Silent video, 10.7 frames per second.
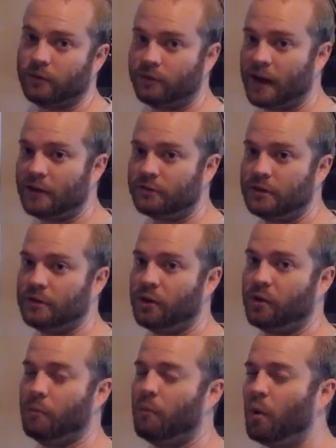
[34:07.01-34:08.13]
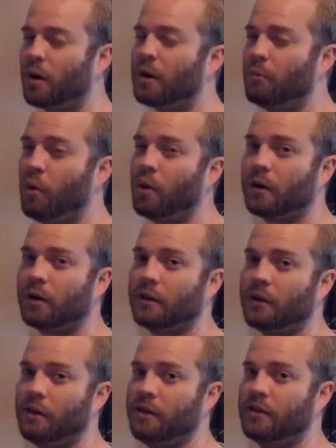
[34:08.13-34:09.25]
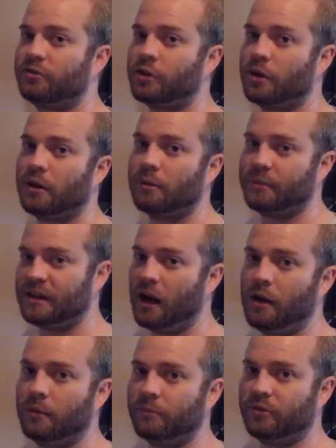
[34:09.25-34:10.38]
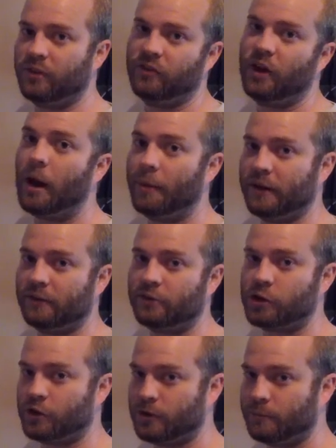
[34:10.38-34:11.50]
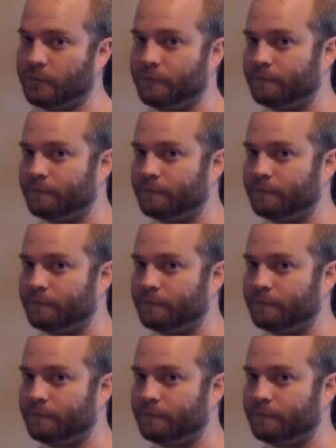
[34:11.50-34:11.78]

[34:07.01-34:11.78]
The faster you go, the more and more this term becomes the dominant term.